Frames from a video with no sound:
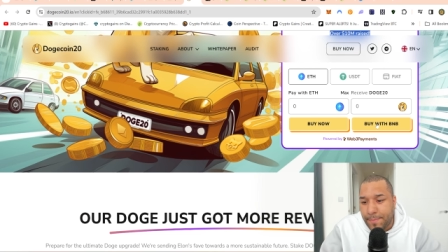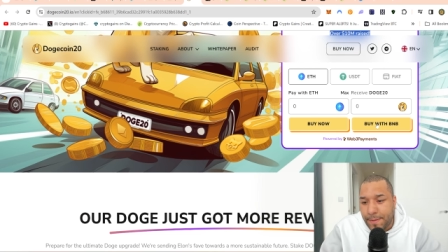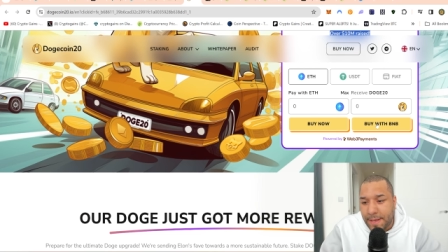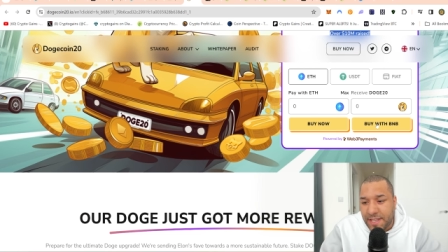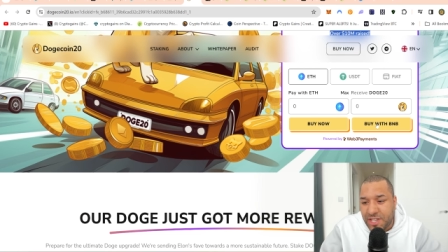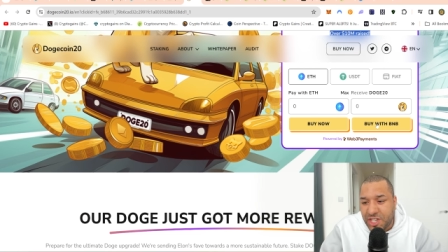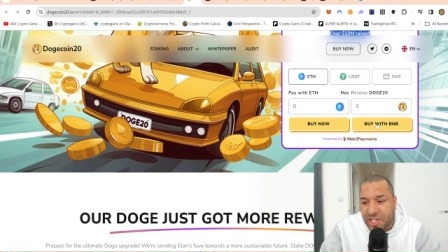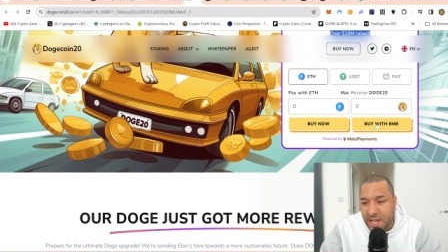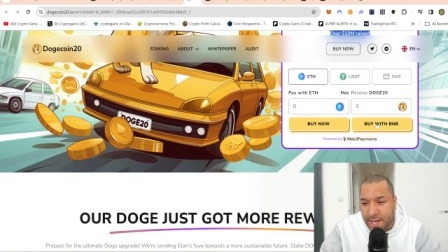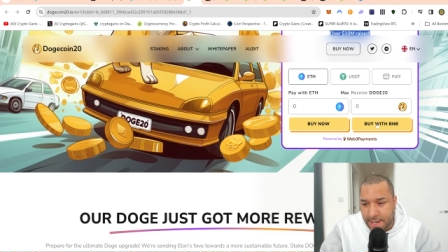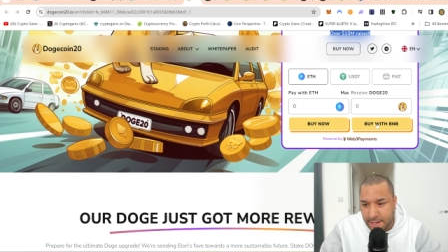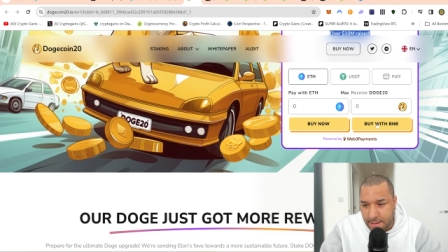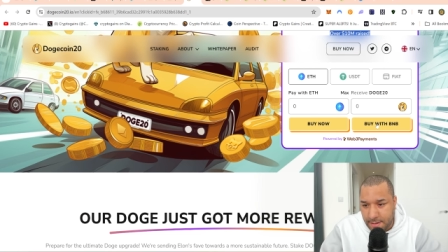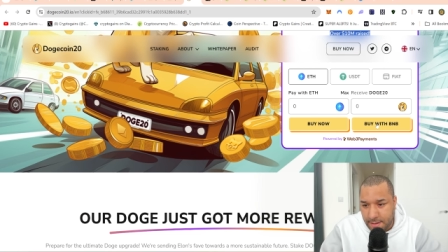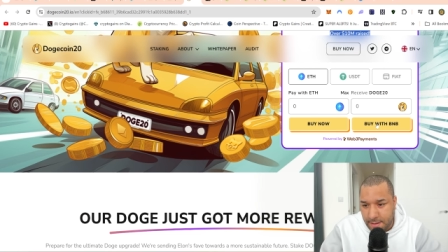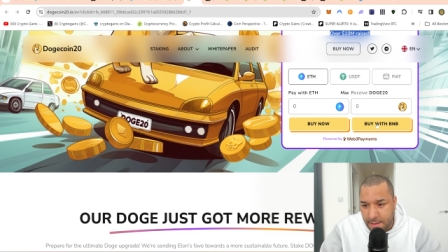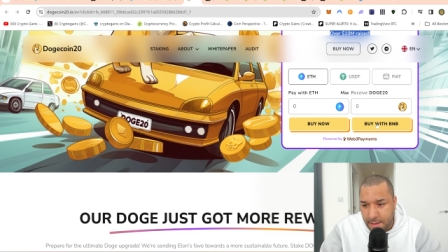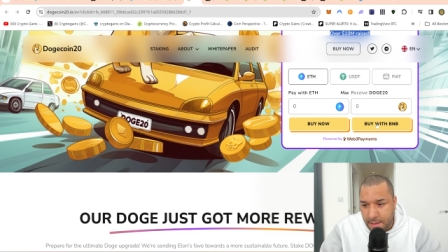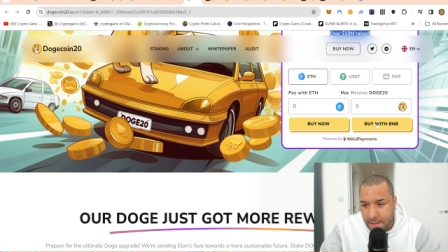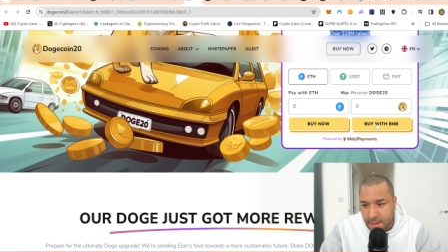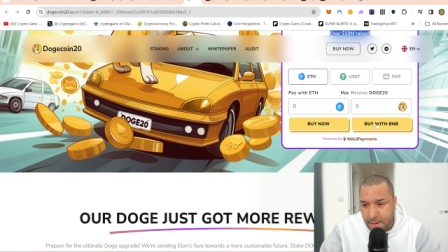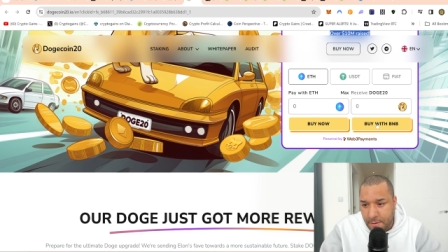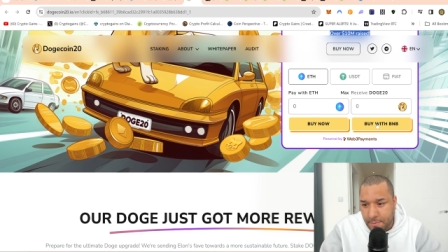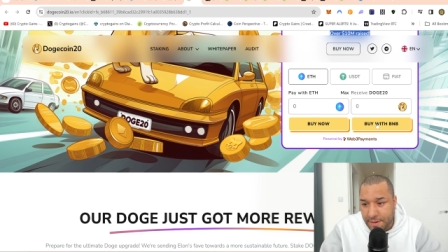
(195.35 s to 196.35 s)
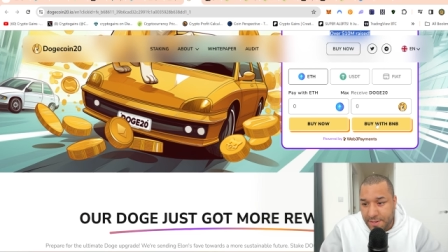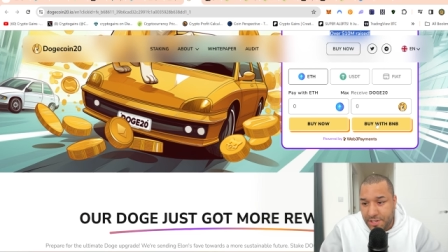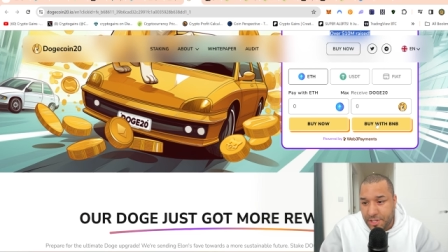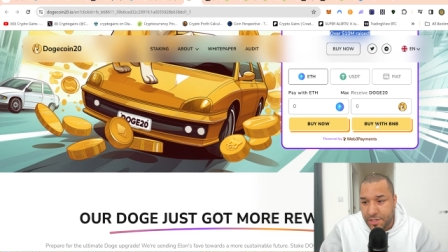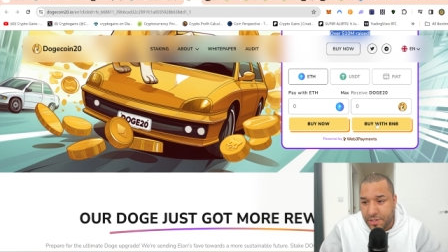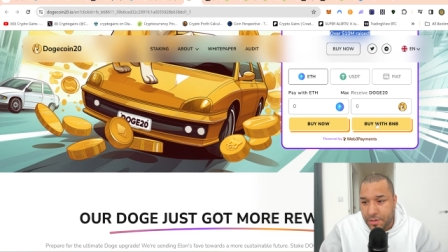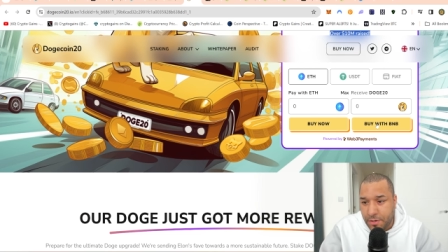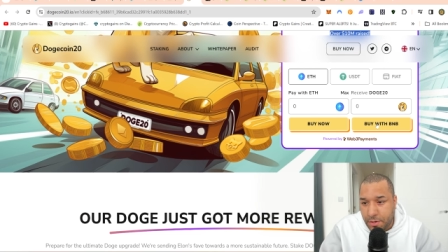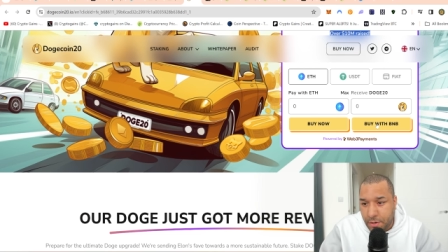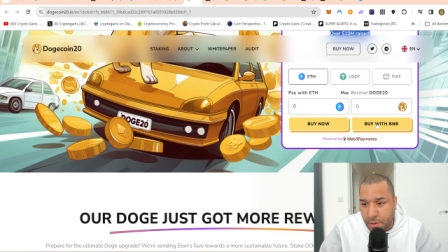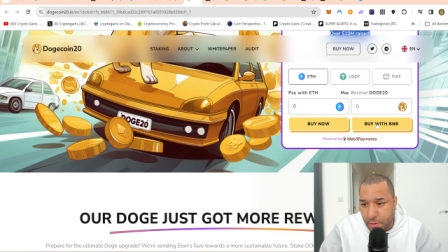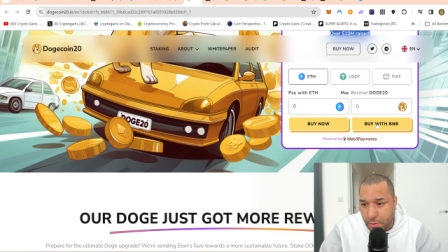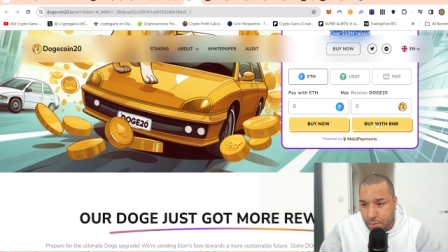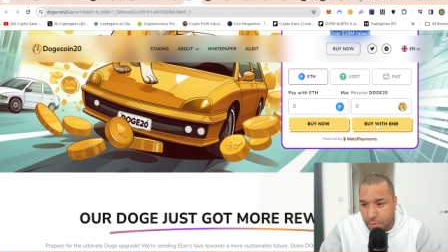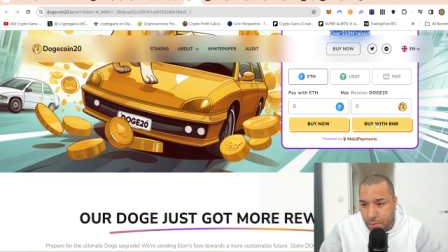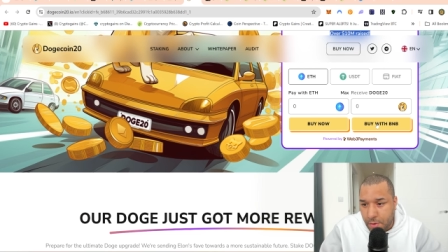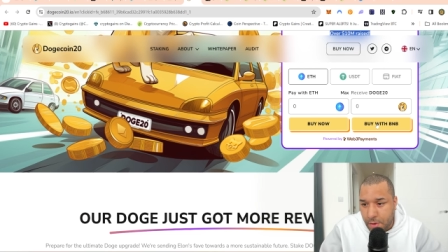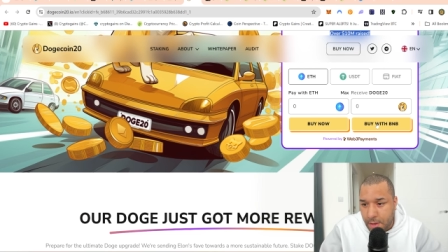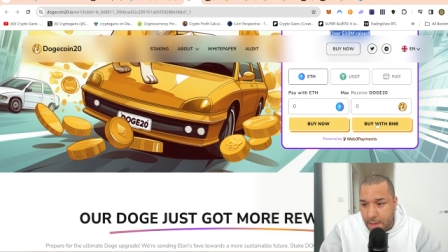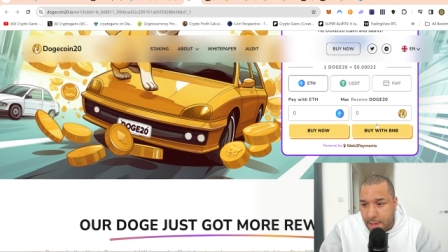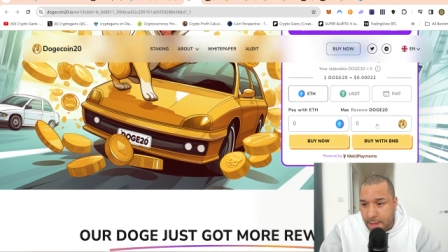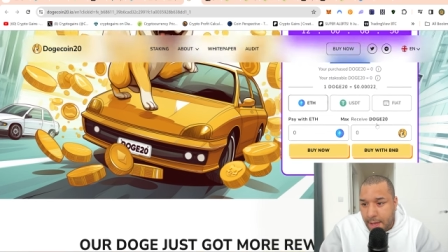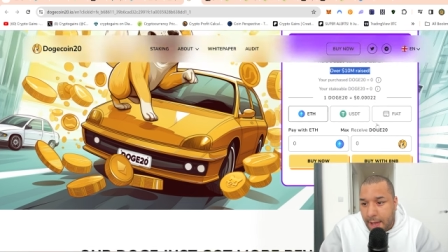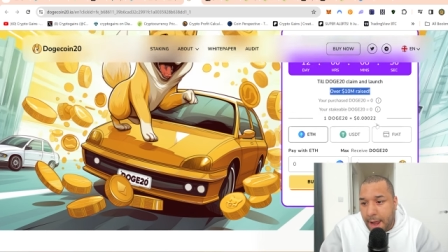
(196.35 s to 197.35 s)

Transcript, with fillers: B chain, which is cool.